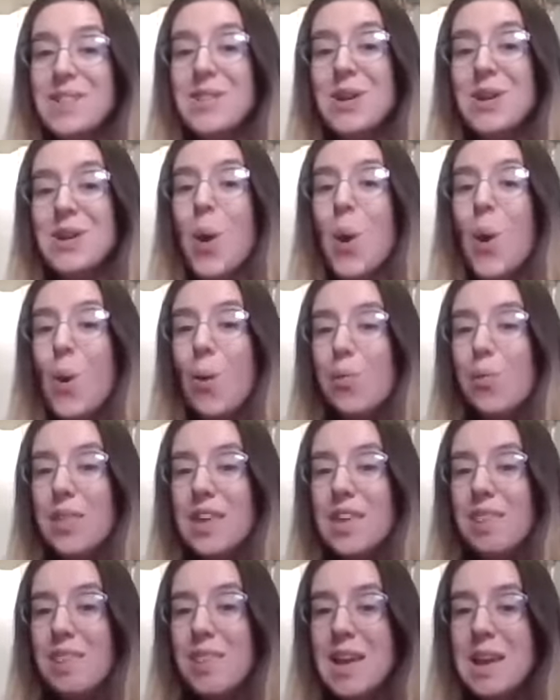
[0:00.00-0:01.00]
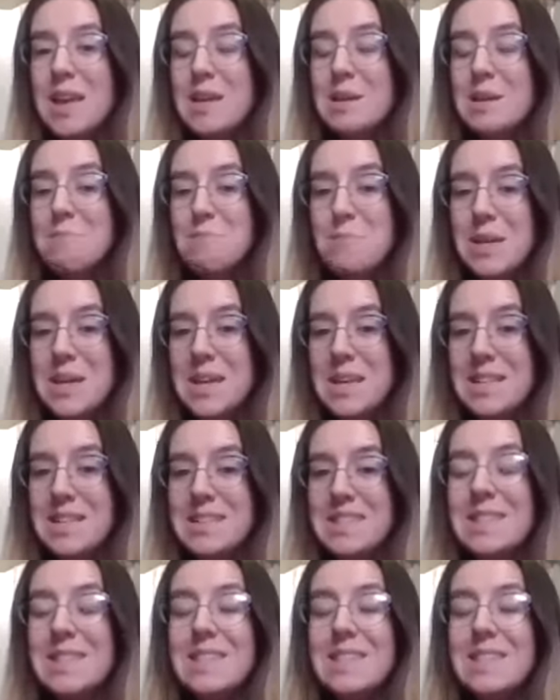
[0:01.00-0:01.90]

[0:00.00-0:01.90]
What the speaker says: The only thing it means